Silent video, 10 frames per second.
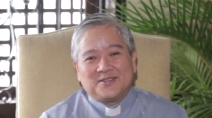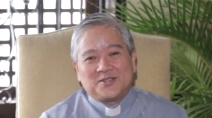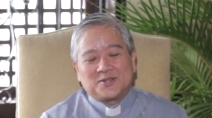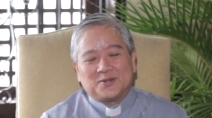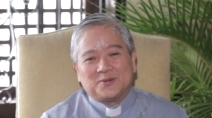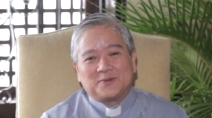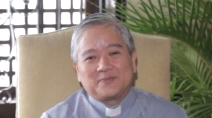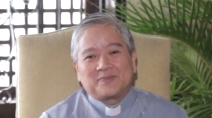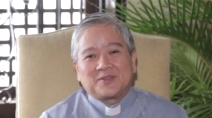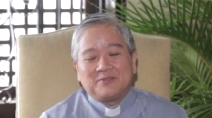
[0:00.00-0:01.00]

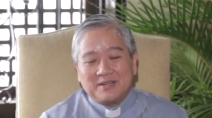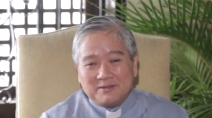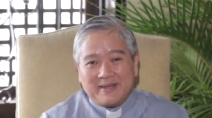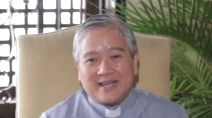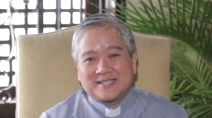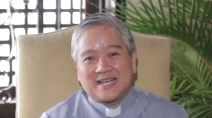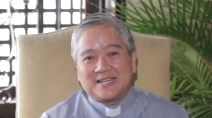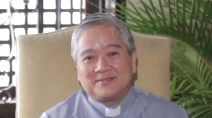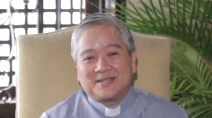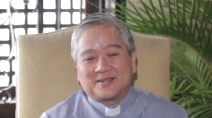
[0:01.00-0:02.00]
So, when we make a
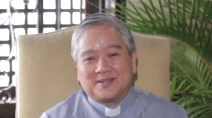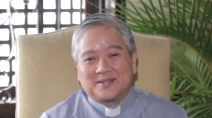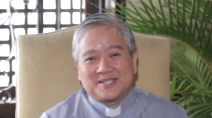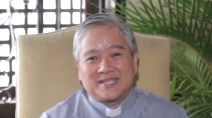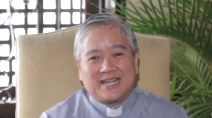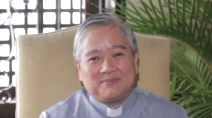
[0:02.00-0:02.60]
sign of the cross